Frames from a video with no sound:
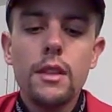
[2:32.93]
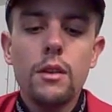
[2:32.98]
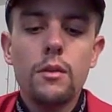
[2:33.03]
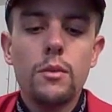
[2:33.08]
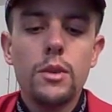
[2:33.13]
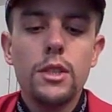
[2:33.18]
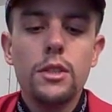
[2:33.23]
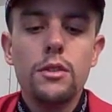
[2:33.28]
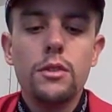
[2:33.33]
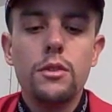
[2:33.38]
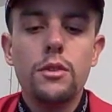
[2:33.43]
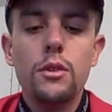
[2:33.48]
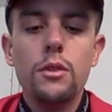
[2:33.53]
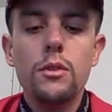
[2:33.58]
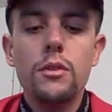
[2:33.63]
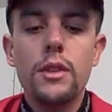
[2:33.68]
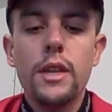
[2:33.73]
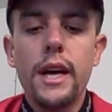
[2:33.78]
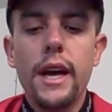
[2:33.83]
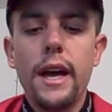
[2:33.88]
When you
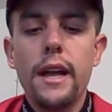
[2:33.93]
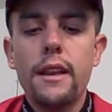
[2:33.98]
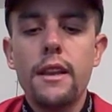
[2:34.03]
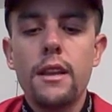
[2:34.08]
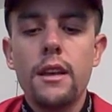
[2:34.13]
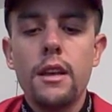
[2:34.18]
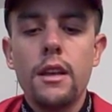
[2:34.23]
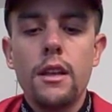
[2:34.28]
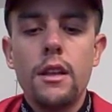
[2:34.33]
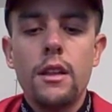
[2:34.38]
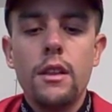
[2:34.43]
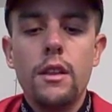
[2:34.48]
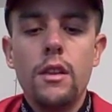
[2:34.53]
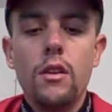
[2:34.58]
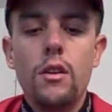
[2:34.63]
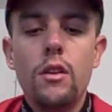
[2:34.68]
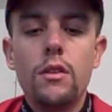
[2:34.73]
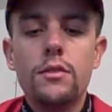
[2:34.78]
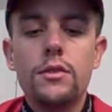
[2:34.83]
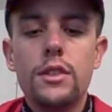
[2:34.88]
do that, the
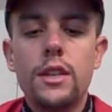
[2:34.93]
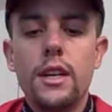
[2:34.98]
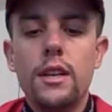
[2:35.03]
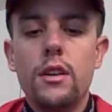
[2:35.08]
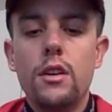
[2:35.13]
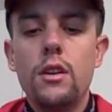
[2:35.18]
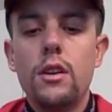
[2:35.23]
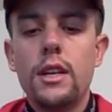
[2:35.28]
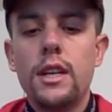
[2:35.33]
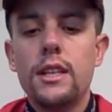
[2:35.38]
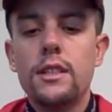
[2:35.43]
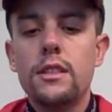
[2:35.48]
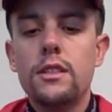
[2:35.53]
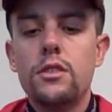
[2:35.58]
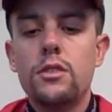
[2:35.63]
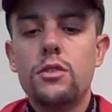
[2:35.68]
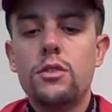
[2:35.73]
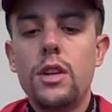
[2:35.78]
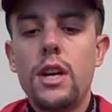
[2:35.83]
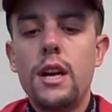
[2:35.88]
offset hook, as
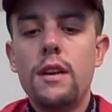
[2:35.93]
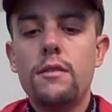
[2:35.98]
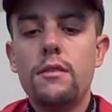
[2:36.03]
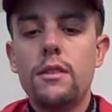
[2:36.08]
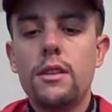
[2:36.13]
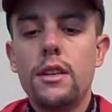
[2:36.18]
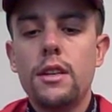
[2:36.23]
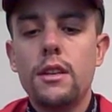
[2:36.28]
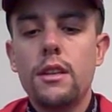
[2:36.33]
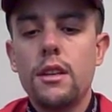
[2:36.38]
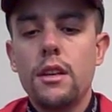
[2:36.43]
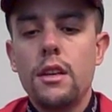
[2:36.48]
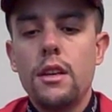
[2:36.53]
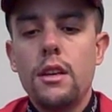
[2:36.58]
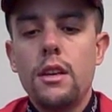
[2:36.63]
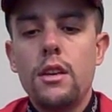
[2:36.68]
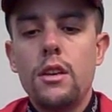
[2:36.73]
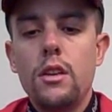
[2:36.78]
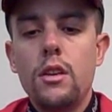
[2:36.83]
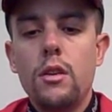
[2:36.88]
it's traveling
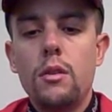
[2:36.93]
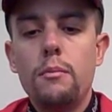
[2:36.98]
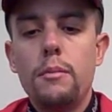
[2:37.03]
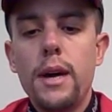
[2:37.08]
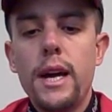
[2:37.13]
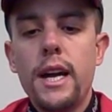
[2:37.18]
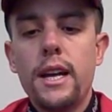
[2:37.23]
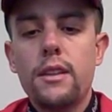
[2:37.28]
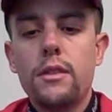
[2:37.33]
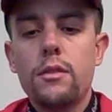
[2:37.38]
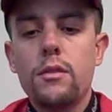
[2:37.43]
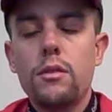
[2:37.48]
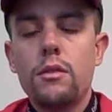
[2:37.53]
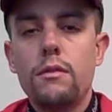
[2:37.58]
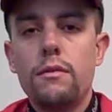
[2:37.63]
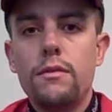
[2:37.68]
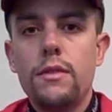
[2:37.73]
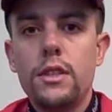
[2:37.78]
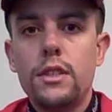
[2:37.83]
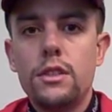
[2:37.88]
back through
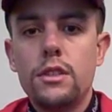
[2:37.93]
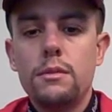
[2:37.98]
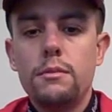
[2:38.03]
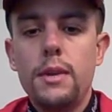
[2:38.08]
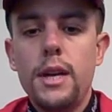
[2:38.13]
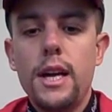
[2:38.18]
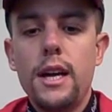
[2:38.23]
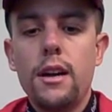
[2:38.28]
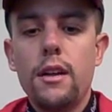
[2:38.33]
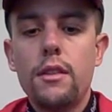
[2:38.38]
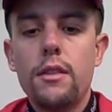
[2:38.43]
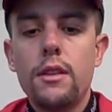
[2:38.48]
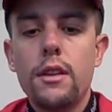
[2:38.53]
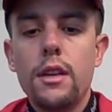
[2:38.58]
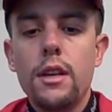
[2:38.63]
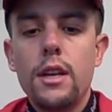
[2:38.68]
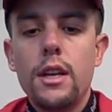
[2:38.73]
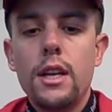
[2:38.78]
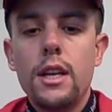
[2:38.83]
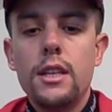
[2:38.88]
the fish's mouth,
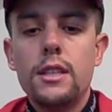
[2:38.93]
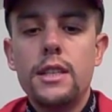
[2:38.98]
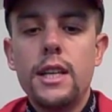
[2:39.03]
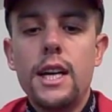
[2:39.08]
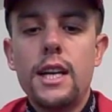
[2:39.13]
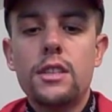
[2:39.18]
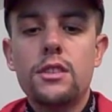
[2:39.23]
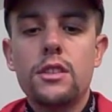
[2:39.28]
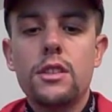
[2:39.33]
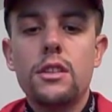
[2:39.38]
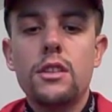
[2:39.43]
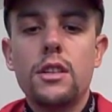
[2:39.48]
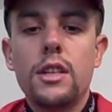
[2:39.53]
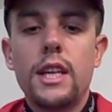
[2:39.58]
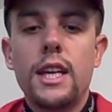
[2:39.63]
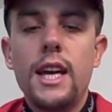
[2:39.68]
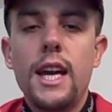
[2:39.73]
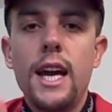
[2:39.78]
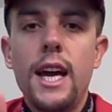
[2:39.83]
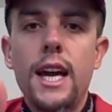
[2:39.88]
it's actually going
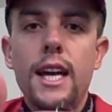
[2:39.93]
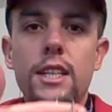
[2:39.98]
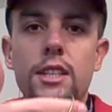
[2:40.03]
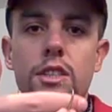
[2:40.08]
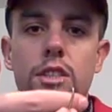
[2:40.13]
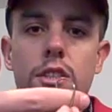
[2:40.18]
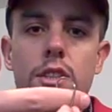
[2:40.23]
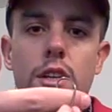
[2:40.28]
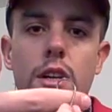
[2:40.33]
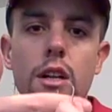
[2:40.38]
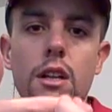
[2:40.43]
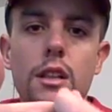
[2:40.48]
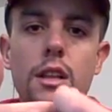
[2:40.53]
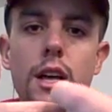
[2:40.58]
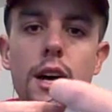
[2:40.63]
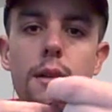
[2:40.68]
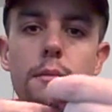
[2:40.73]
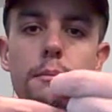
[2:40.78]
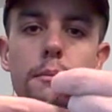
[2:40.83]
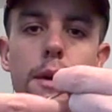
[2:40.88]
to catch a
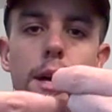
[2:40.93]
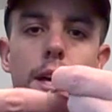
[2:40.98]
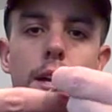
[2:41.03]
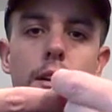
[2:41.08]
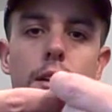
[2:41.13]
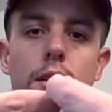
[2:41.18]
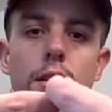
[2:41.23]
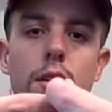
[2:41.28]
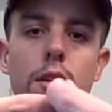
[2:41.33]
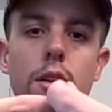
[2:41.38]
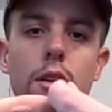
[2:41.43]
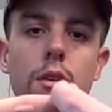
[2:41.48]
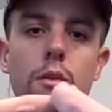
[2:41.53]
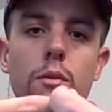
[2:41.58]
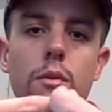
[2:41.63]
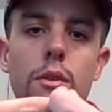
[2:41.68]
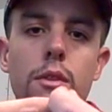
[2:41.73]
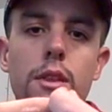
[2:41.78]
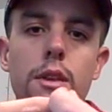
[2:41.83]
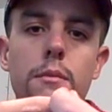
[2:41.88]
lot better
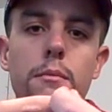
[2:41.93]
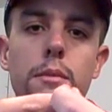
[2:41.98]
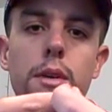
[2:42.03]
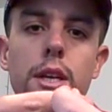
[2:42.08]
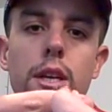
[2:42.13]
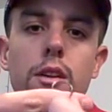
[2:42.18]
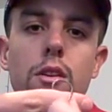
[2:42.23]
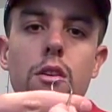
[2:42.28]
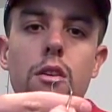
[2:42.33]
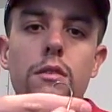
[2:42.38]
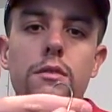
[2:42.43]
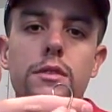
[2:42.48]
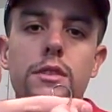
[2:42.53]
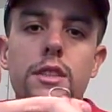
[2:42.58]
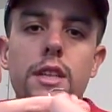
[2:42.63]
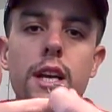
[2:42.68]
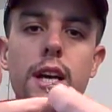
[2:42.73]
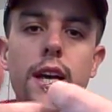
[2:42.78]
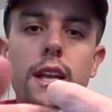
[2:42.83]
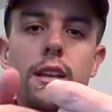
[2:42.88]
with it being
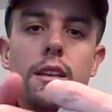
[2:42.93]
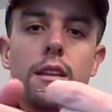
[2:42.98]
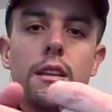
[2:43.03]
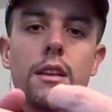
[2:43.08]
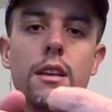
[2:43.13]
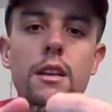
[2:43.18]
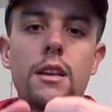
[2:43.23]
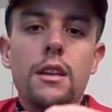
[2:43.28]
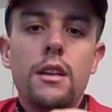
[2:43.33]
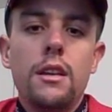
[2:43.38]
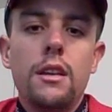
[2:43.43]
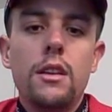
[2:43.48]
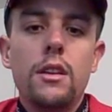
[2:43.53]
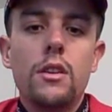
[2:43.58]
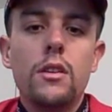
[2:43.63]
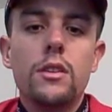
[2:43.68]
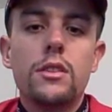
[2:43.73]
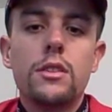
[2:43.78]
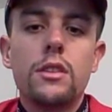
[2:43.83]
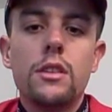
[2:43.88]
offset.
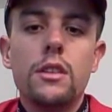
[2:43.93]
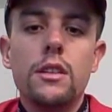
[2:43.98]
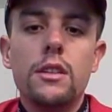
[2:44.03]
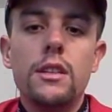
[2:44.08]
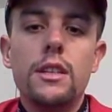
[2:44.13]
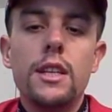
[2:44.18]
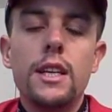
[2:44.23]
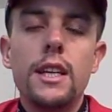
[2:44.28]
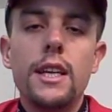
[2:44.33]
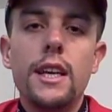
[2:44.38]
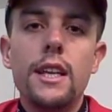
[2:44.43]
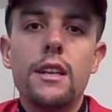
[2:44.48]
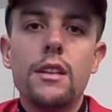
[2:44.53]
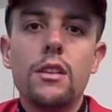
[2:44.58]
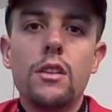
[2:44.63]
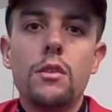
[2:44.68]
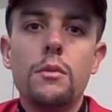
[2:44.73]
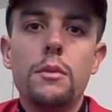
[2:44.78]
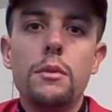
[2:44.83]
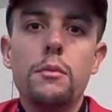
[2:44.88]
It's going to dig in a
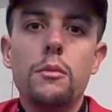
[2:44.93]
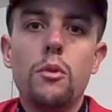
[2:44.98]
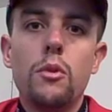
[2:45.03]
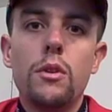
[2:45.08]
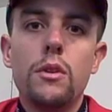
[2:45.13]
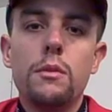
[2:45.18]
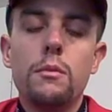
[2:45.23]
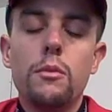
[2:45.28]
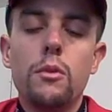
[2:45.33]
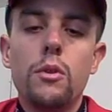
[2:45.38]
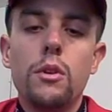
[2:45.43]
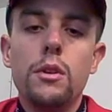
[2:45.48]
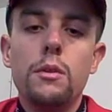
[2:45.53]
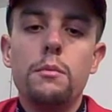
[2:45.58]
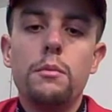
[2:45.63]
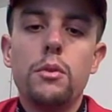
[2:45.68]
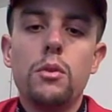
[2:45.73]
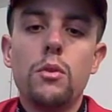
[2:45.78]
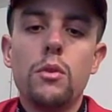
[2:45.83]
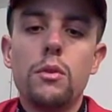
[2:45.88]
little bit more, and the more you
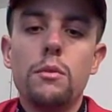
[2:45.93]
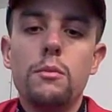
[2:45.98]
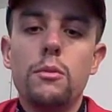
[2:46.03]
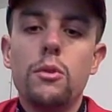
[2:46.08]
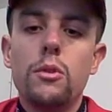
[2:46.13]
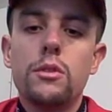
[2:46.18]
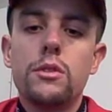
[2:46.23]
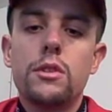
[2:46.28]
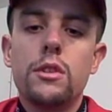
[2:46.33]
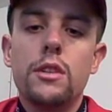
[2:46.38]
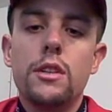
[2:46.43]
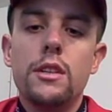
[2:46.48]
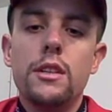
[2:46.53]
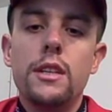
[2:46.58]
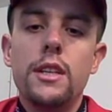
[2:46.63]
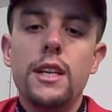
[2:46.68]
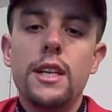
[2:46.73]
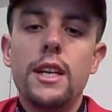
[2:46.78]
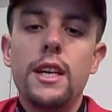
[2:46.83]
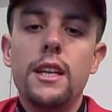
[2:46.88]
pull, the more it's going to
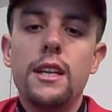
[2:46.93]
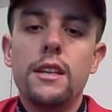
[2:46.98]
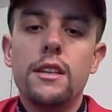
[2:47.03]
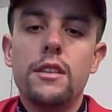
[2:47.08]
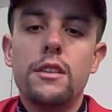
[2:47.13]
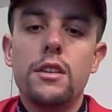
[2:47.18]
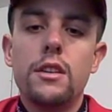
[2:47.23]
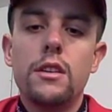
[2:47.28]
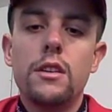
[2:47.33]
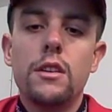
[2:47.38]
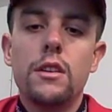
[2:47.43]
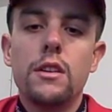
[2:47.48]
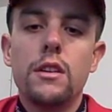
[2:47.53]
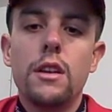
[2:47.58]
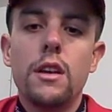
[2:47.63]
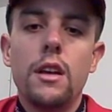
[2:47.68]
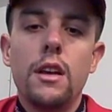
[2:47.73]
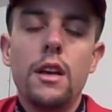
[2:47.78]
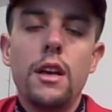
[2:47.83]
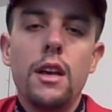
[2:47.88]
dig in and turn,